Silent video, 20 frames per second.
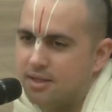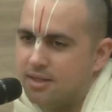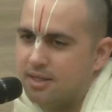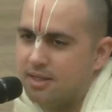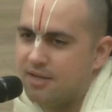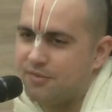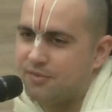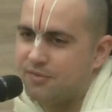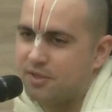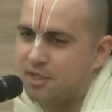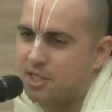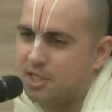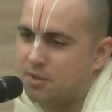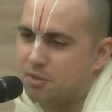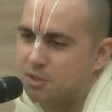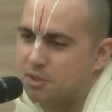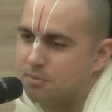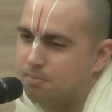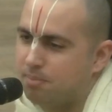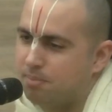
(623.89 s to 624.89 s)
After he
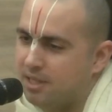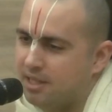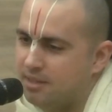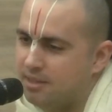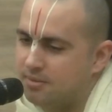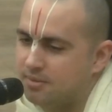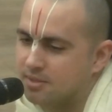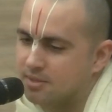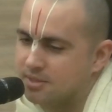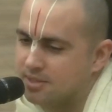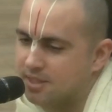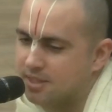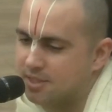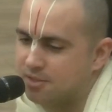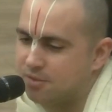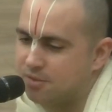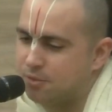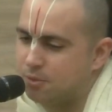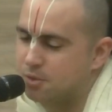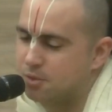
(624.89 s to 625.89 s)
was playing
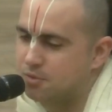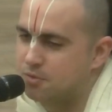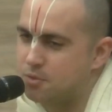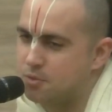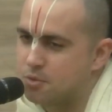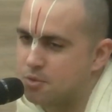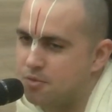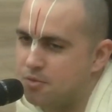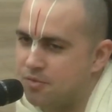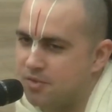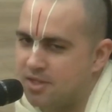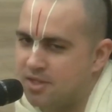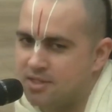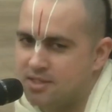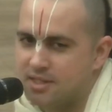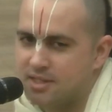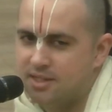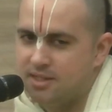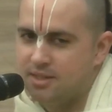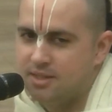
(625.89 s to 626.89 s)
saxophone with full confidence
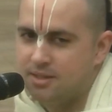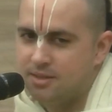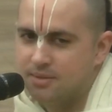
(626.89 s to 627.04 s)
again,